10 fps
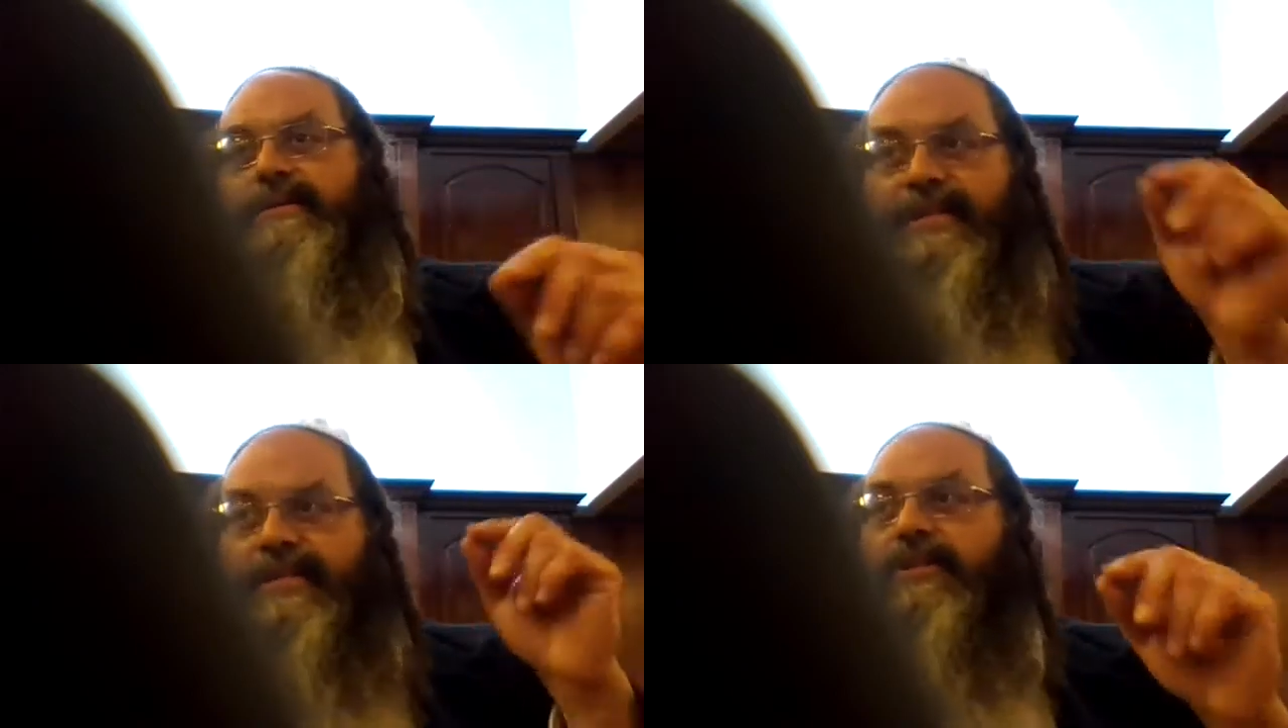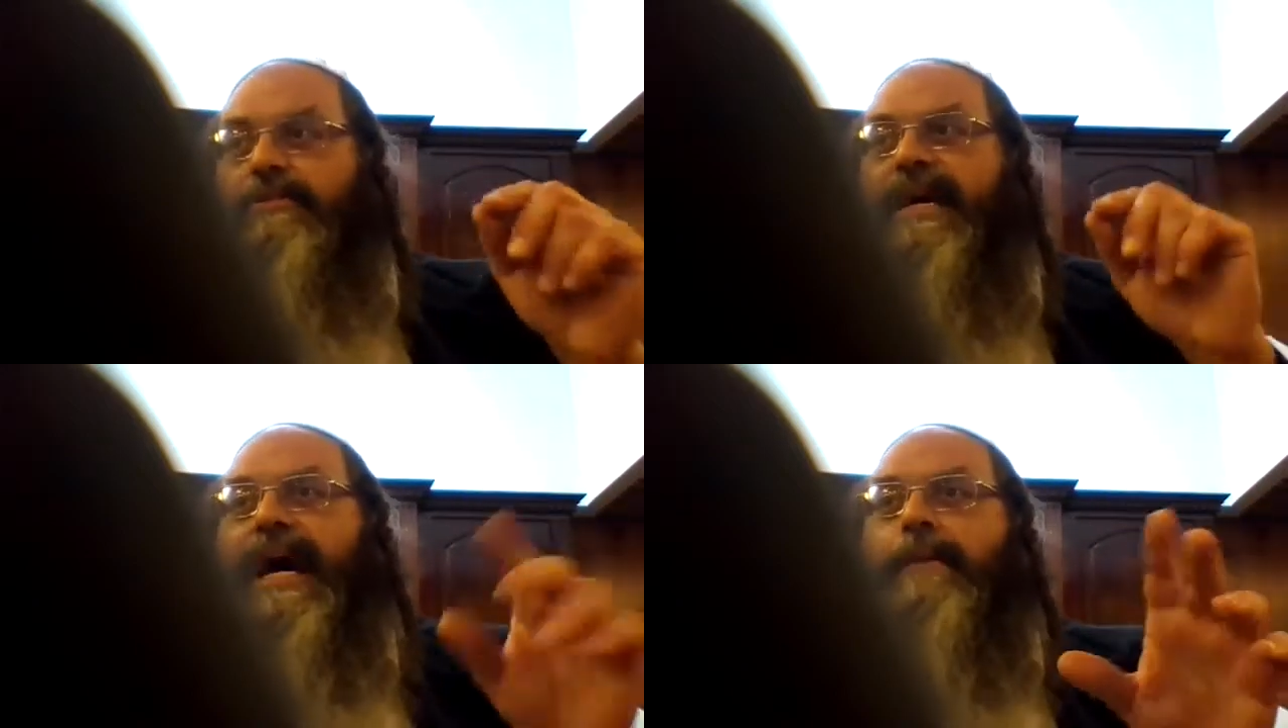to
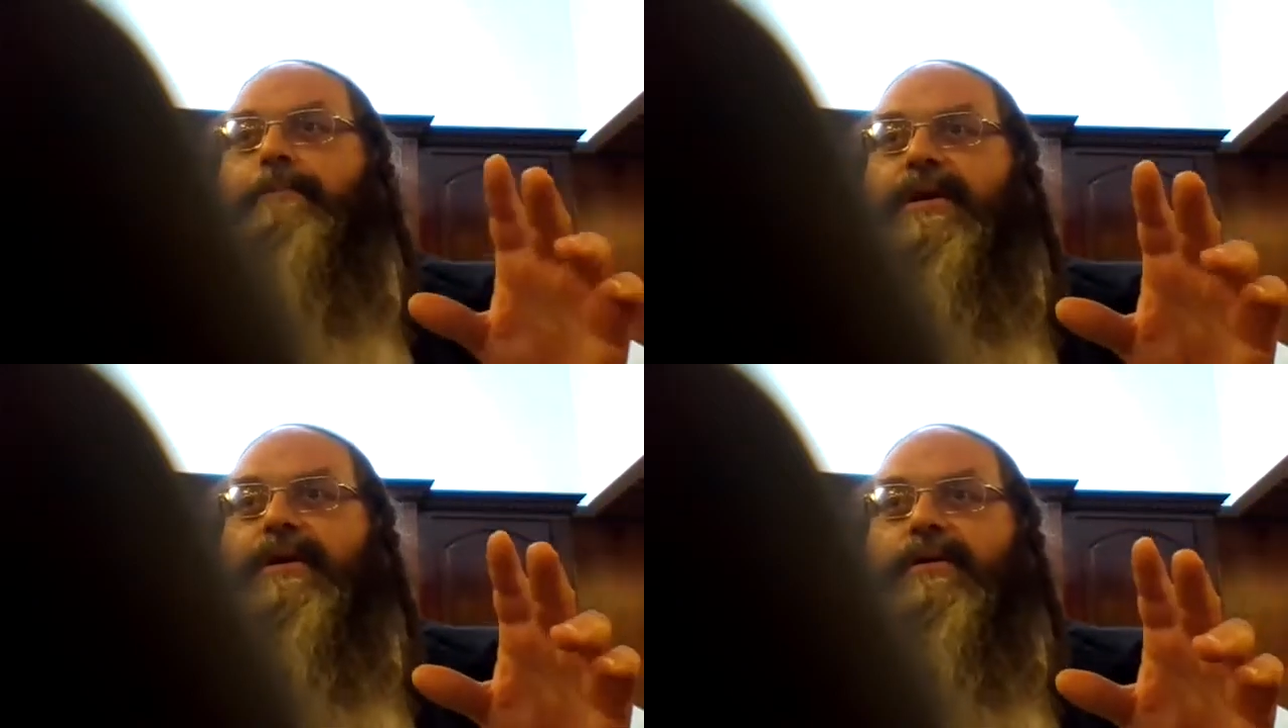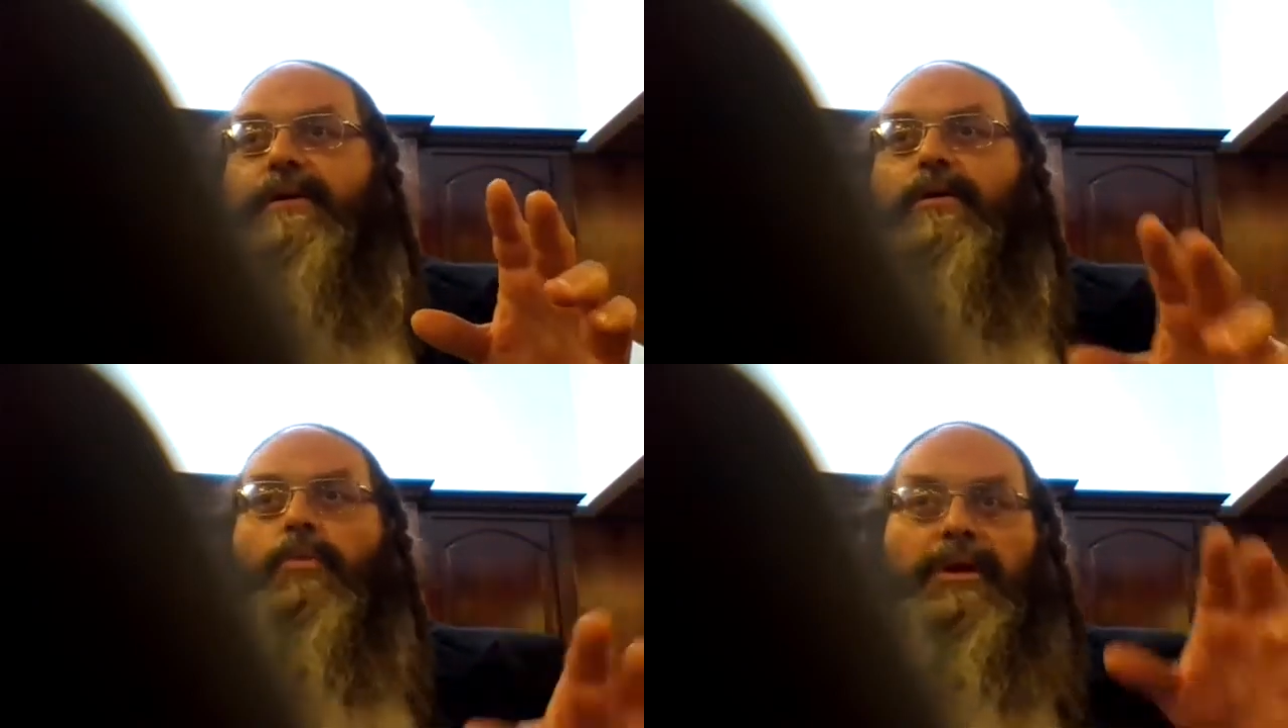still be happy
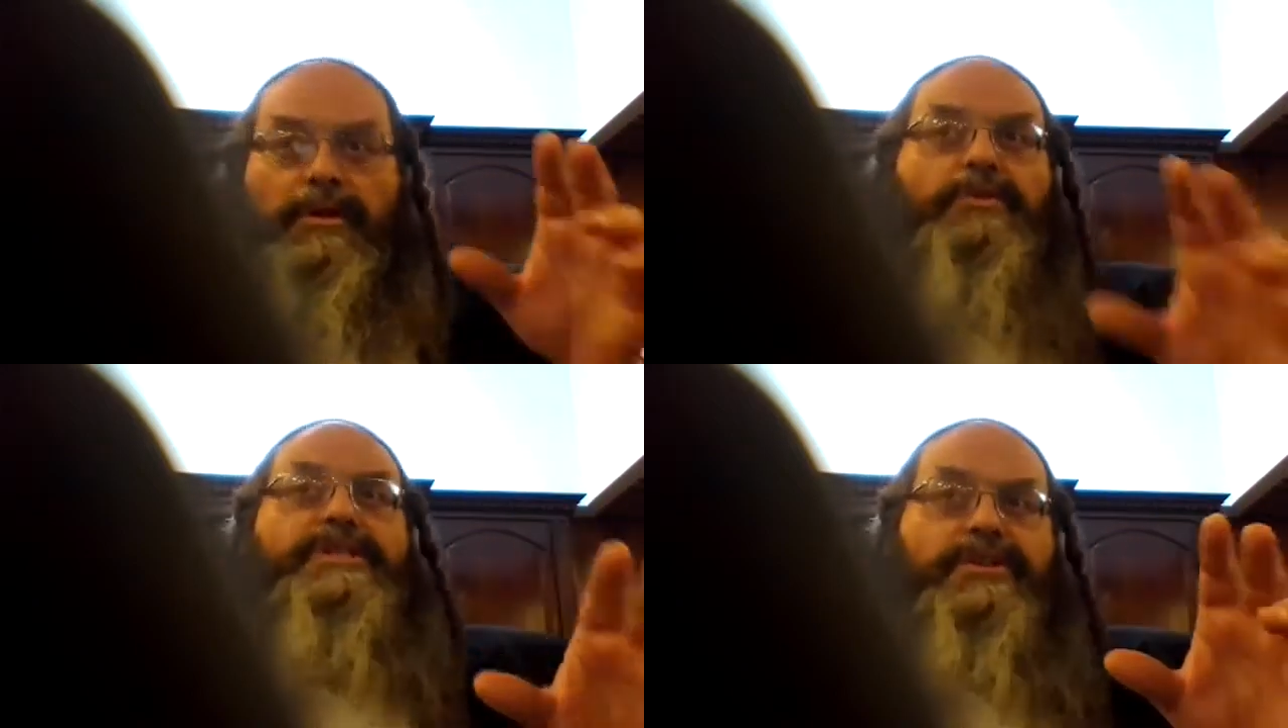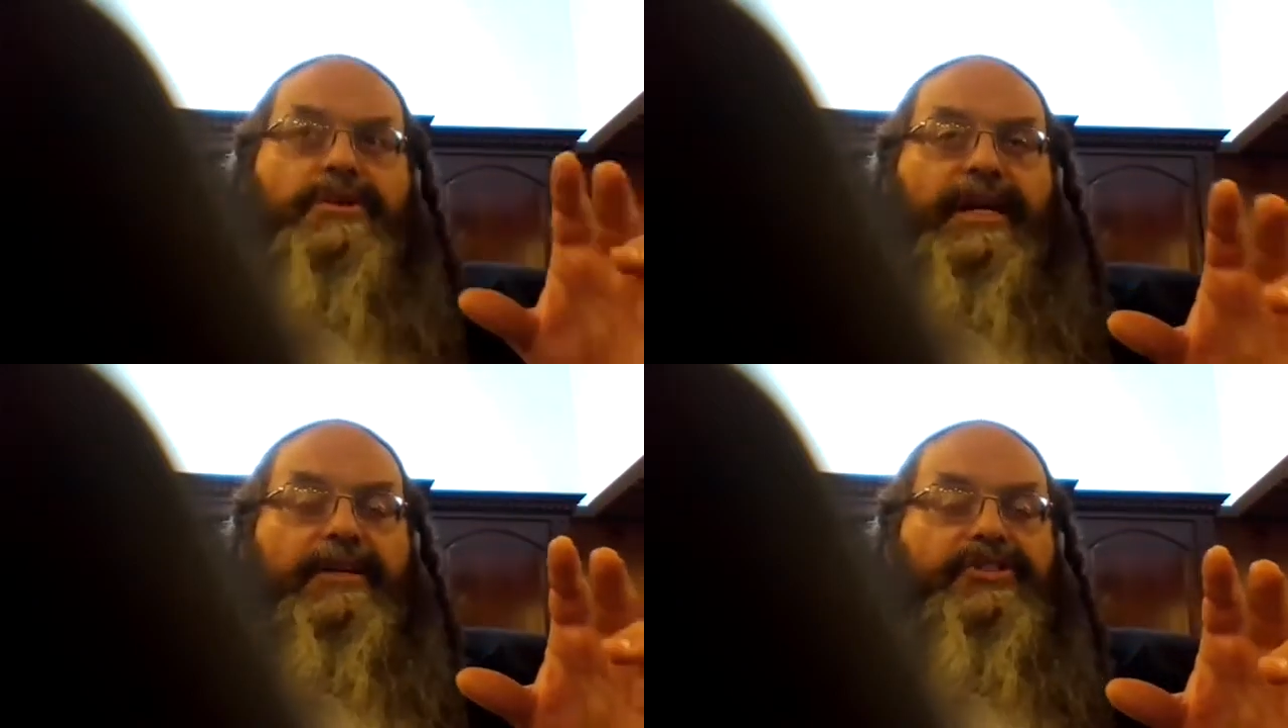when losing
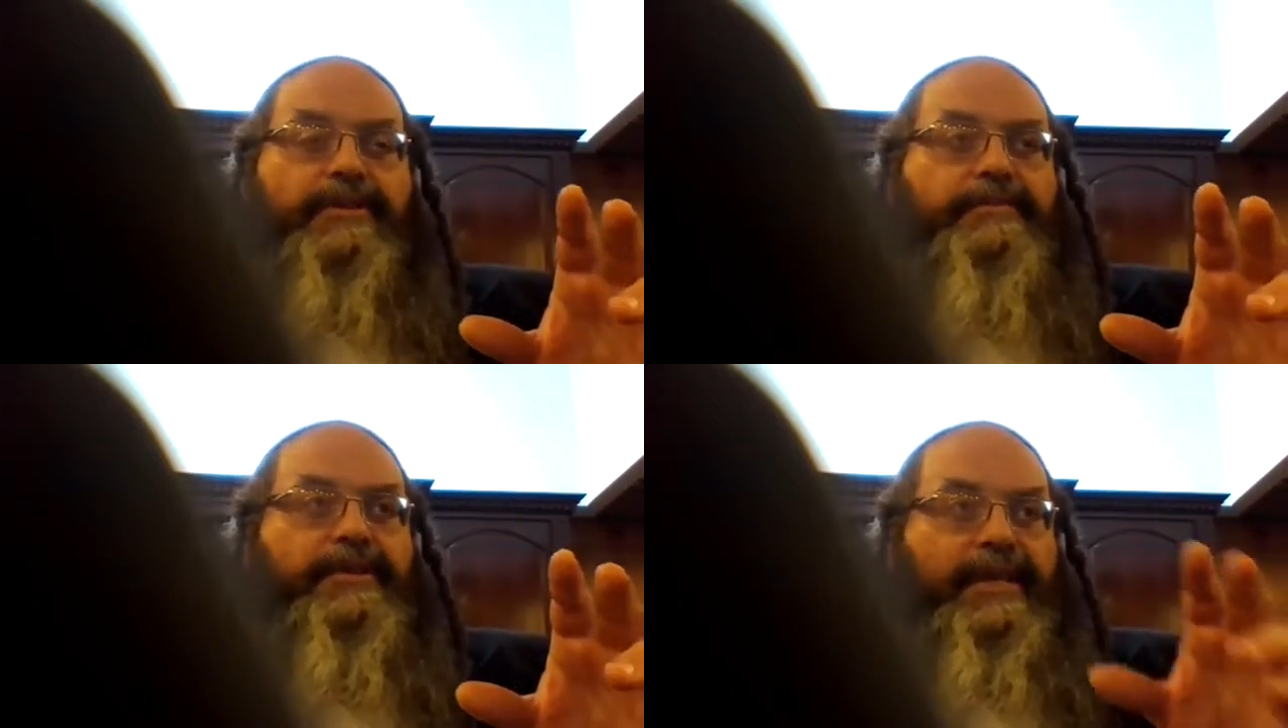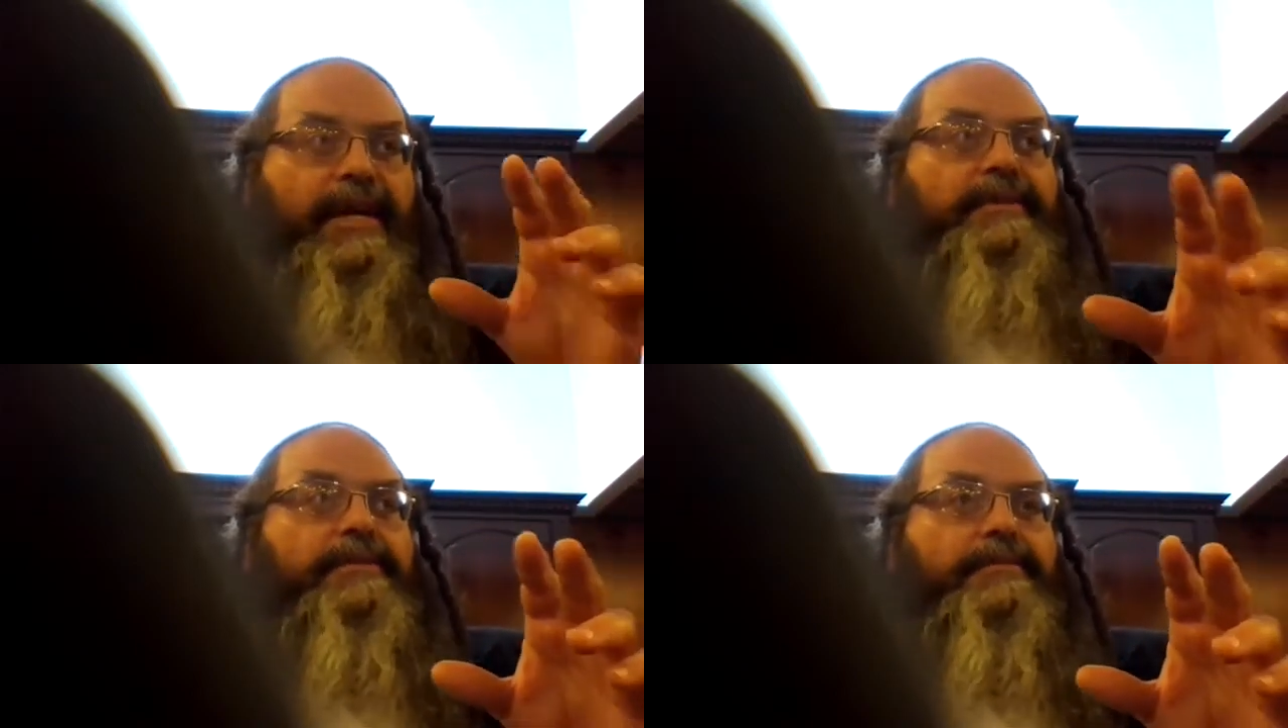your kingship, your
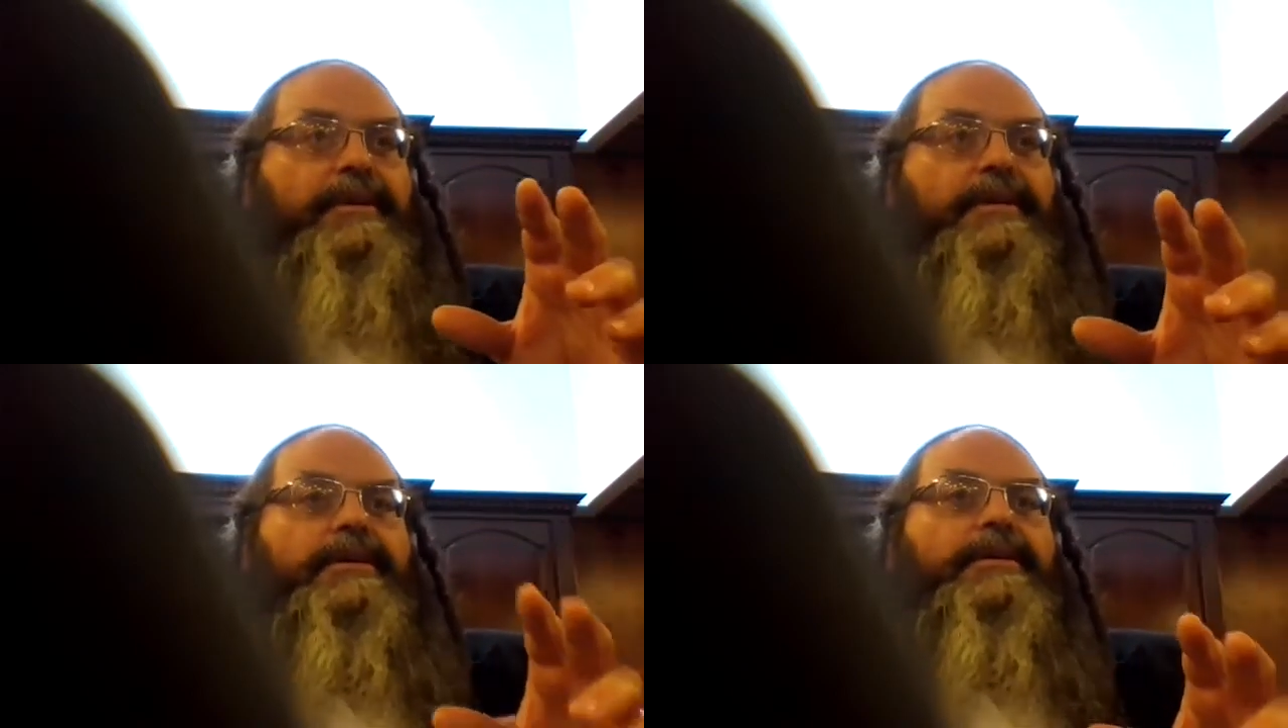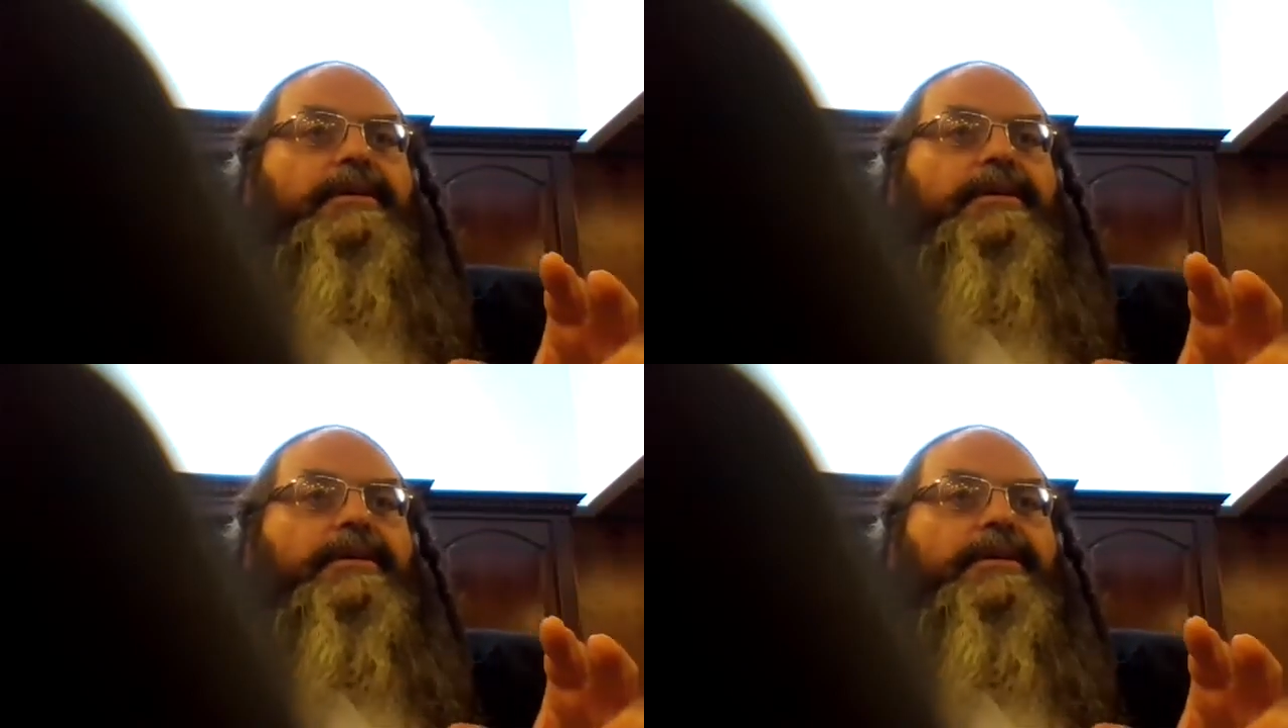kingdom,